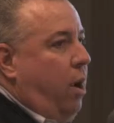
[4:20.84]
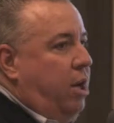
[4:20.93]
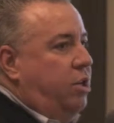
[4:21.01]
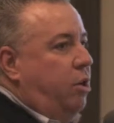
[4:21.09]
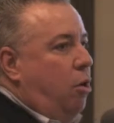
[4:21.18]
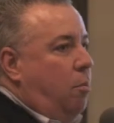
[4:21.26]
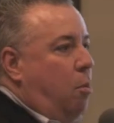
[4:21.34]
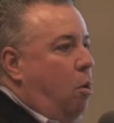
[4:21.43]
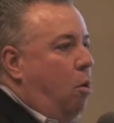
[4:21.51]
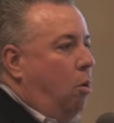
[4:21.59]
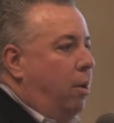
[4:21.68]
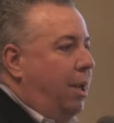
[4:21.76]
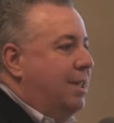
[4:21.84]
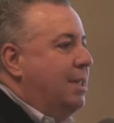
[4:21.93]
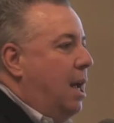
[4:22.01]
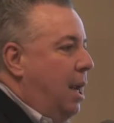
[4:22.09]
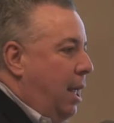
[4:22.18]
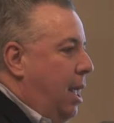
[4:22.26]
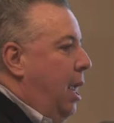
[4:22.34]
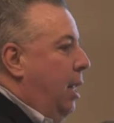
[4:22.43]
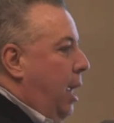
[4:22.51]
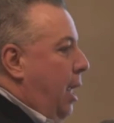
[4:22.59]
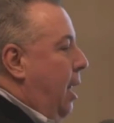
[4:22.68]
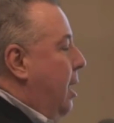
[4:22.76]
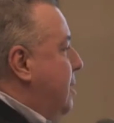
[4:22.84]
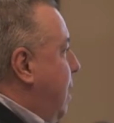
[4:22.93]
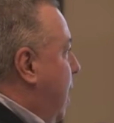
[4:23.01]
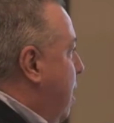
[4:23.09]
ratio mole, it's not a chelate, it's a